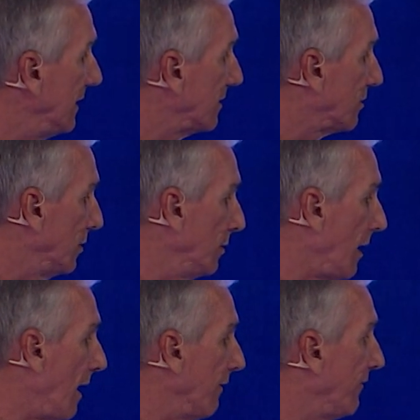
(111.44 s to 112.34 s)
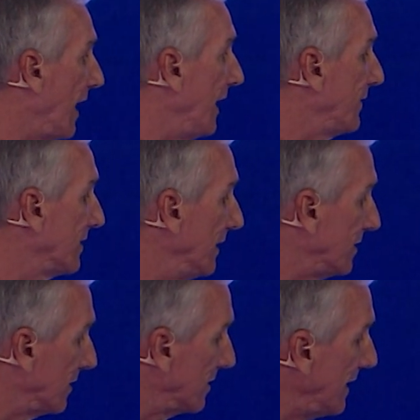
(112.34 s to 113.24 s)
these through our five
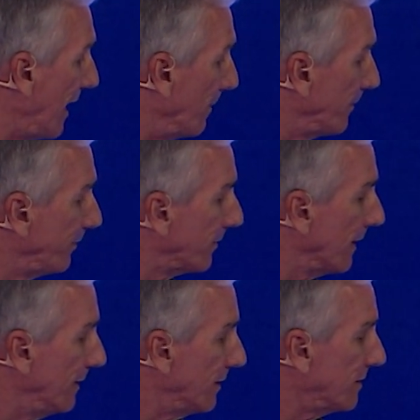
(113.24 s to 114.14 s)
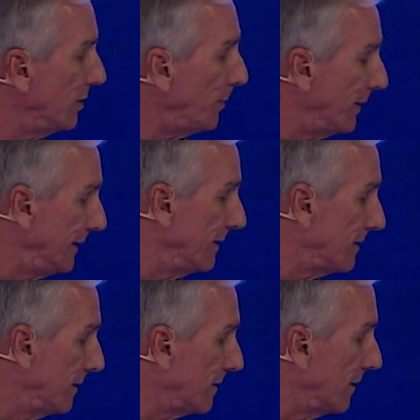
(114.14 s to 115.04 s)
senses. Now, the super,
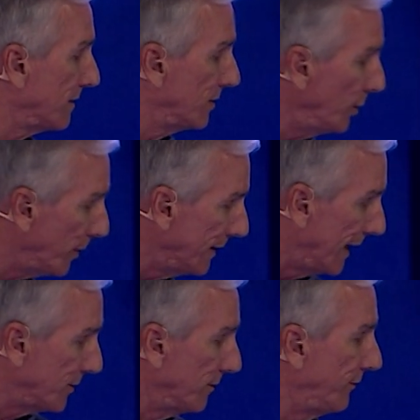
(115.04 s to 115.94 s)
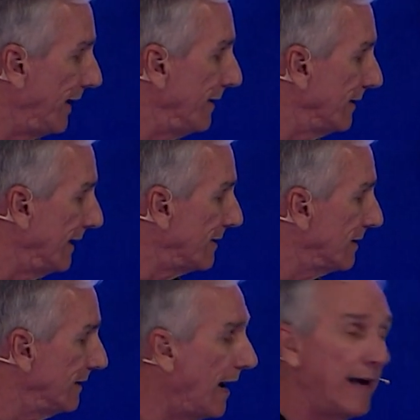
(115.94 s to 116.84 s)
it's, it's their supernatural faith, and that's
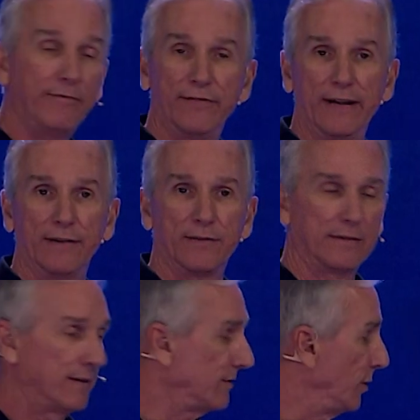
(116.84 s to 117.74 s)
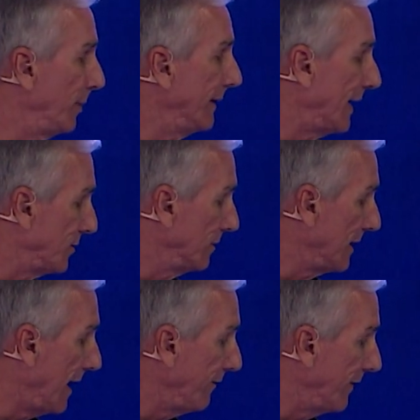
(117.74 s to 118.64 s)
a God faith, supernatural
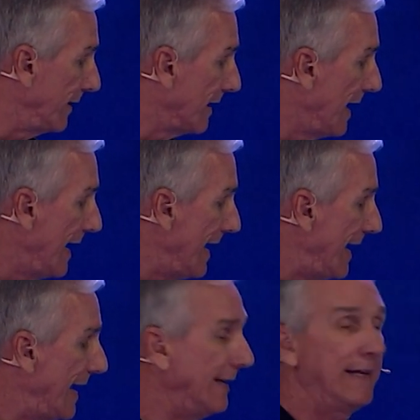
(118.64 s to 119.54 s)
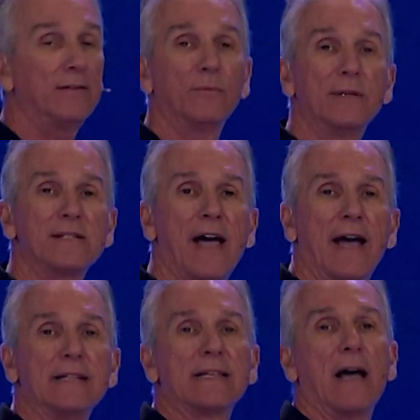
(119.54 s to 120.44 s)
God faith. And it
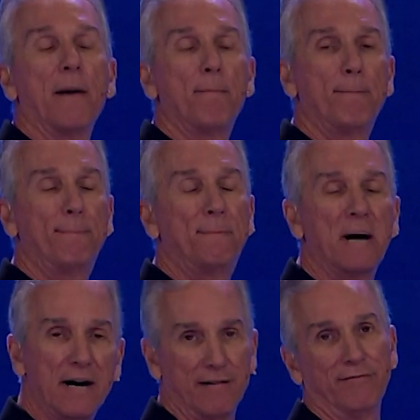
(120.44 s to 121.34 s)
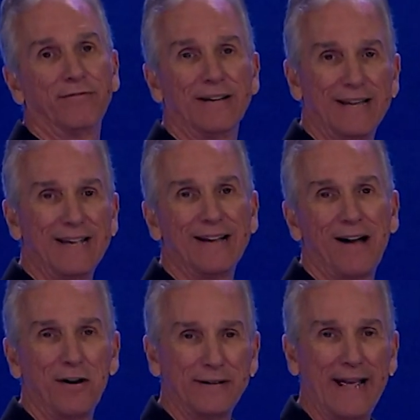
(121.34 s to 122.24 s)
resides above
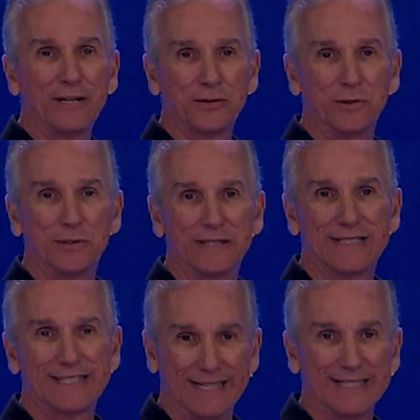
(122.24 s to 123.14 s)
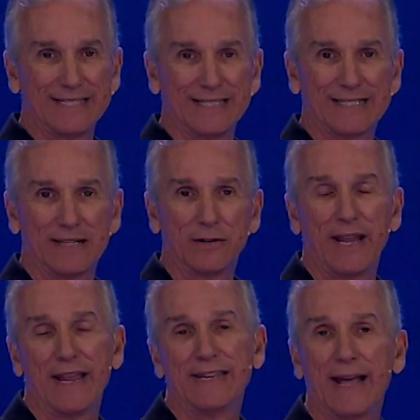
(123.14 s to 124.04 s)
our natural senses,
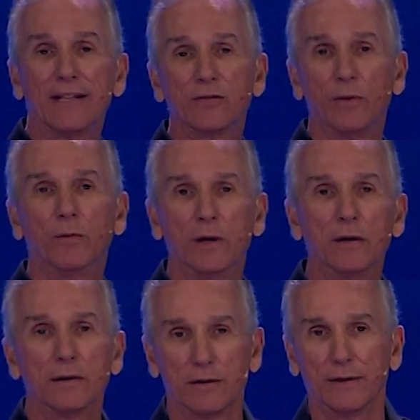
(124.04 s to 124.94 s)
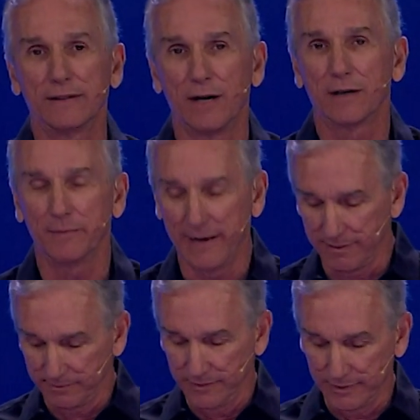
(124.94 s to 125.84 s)
okay? And that's what we're going to talk
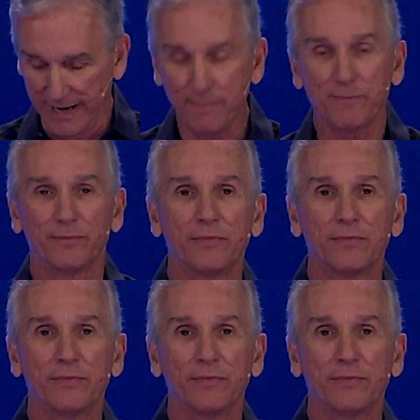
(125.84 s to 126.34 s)
about, okay?